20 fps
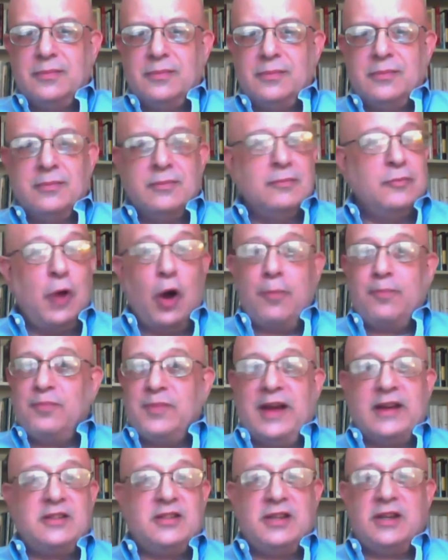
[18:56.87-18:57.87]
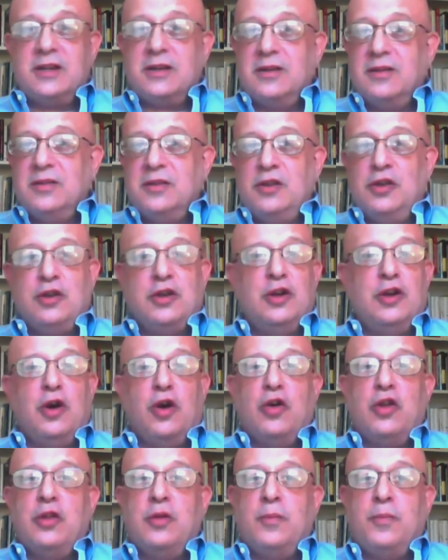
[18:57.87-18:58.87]
Nope, that's it. You can go
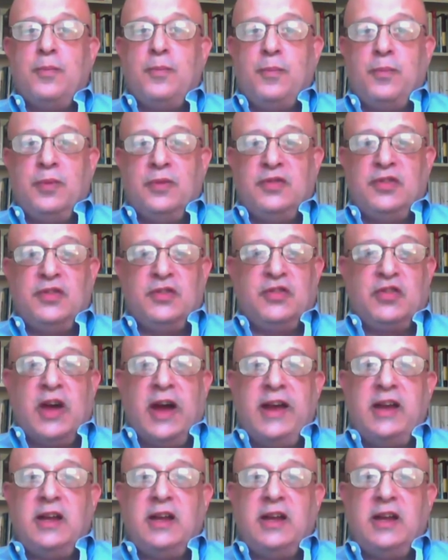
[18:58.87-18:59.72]
to the site,